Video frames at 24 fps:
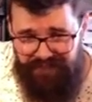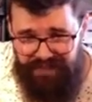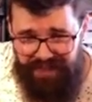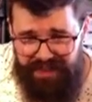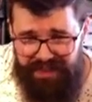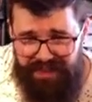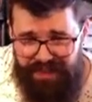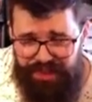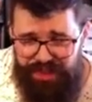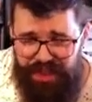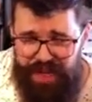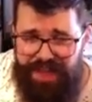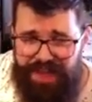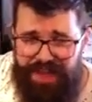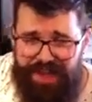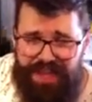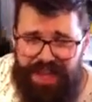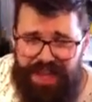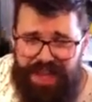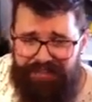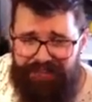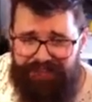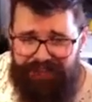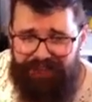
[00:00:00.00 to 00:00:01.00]
Let's try that
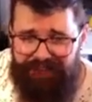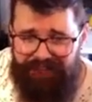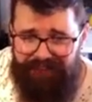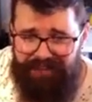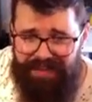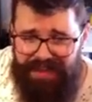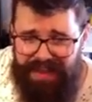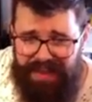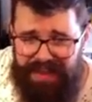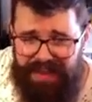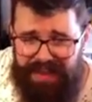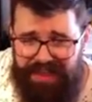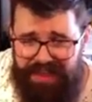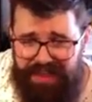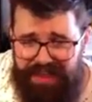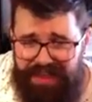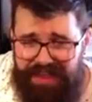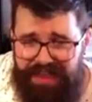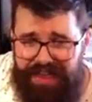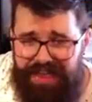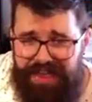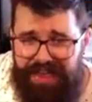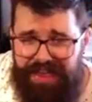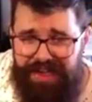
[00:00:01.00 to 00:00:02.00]
again.
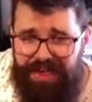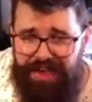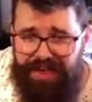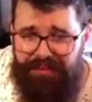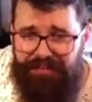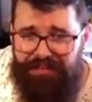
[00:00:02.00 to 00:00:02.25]
In a